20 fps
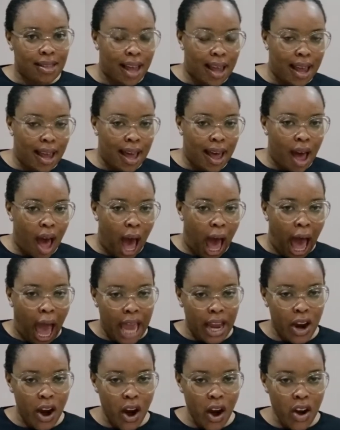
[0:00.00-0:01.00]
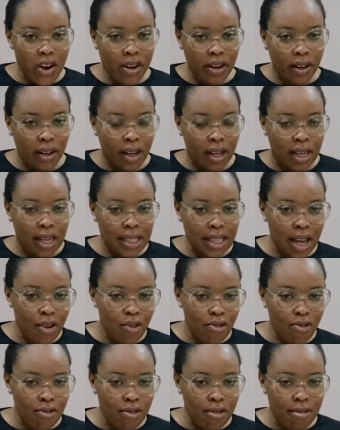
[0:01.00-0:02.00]
say. I heard
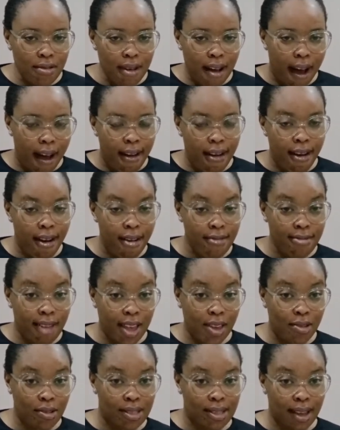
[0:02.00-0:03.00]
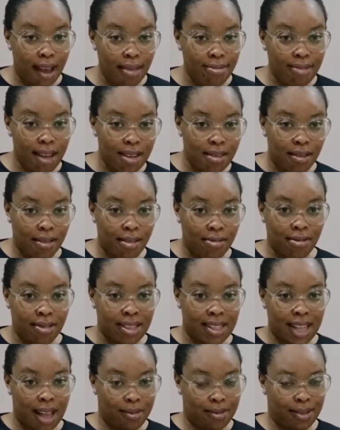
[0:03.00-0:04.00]
that you said that you're
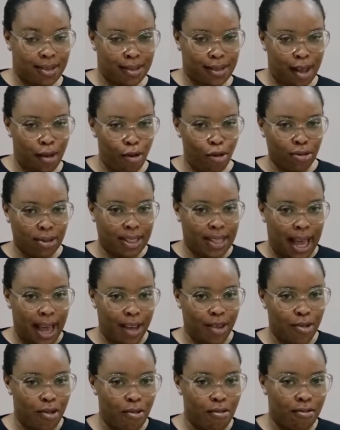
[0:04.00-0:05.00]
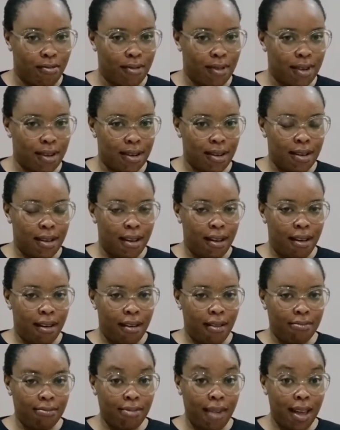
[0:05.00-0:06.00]
gonna slap. She's like, who tell you?
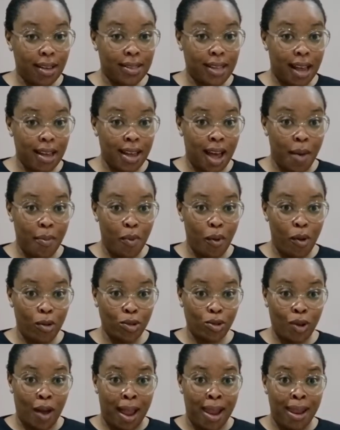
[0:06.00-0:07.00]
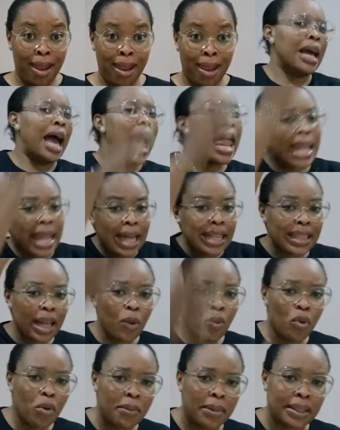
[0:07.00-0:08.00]
That's how you have driving. I like
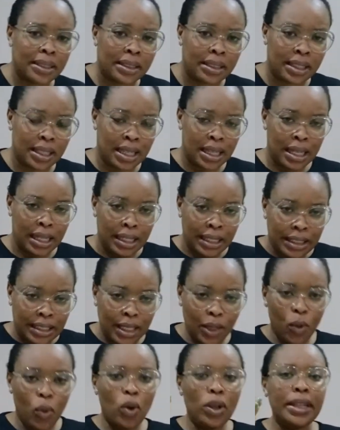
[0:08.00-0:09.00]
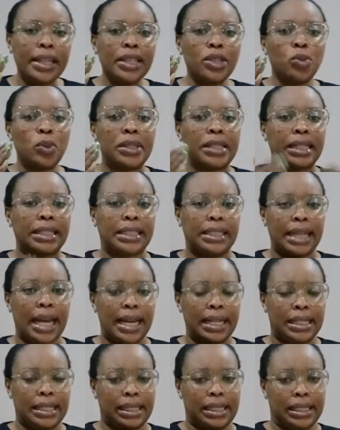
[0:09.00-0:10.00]
the woman. She won it with her
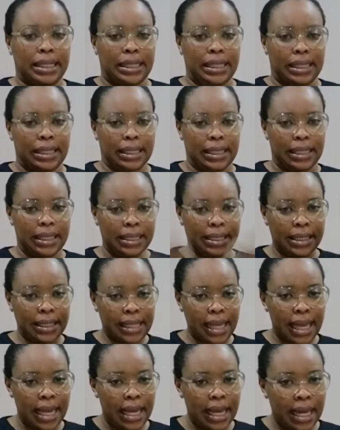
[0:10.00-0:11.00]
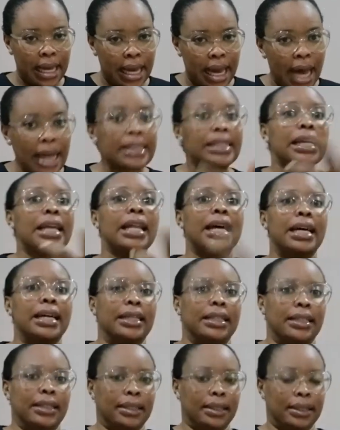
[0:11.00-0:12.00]
chest. She said, I tell her,
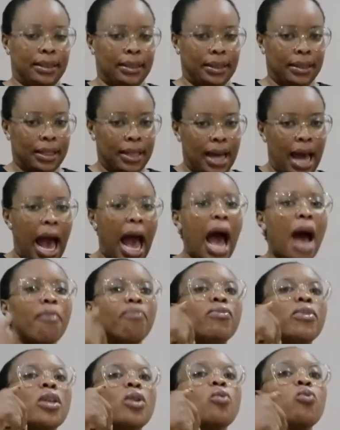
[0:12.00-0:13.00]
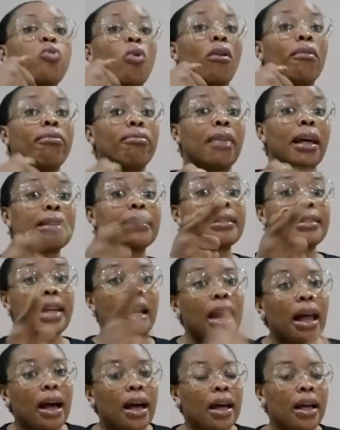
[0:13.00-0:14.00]
I'm the one that
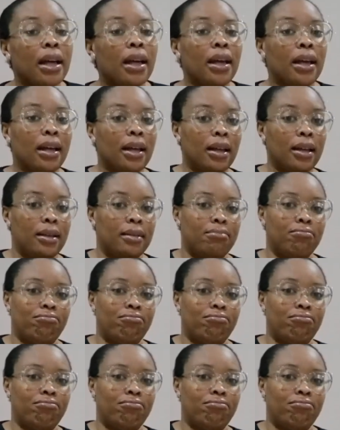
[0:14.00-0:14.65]
tell her.